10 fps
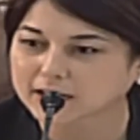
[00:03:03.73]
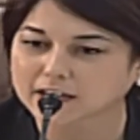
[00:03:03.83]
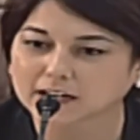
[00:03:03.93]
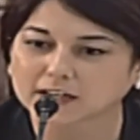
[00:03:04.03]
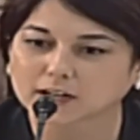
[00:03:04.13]

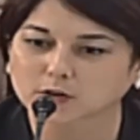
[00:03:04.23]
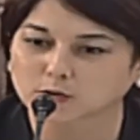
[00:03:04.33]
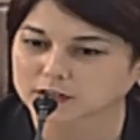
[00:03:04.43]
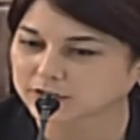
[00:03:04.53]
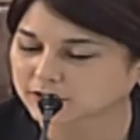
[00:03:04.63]

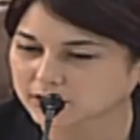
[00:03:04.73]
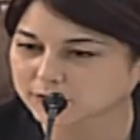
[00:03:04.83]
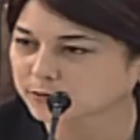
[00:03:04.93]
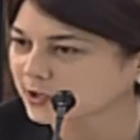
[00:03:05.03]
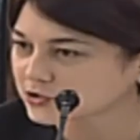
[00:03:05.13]
according to
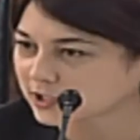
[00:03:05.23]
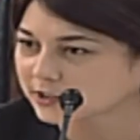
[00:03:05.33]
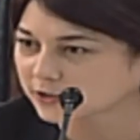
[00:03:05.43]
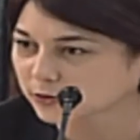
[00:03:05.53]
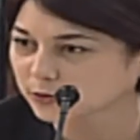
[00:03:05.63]
information
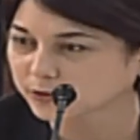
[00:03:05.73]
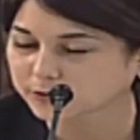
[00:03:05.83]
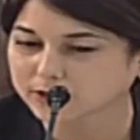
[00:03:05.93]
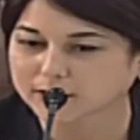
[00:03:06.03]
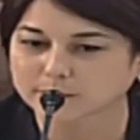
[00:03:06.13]
that they
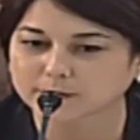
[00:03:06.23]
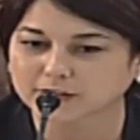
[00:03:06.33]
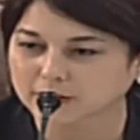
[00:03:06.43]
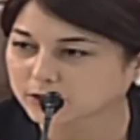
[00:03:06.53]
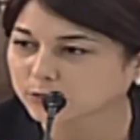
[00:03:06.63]
told
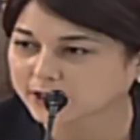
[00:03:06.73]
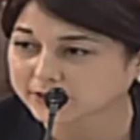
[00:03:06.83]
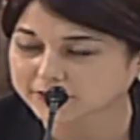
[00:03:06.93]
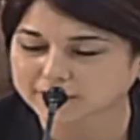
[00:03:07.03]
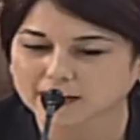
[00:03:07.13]
Senator
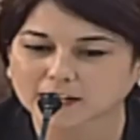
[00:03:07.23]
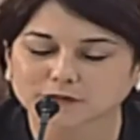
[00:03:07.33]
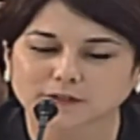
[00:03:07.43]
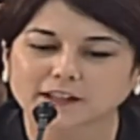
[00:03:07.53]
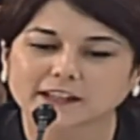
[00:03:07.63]
Wyden's
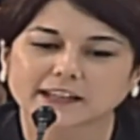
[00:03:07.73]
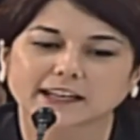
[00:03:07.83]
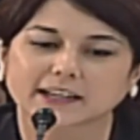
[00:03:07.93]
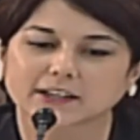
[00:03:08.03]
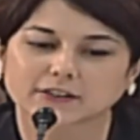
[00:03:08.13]
staff,
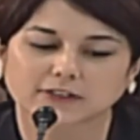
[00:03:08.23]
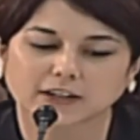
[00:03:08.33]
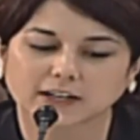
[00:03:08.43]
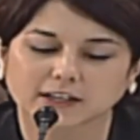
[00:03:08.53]
and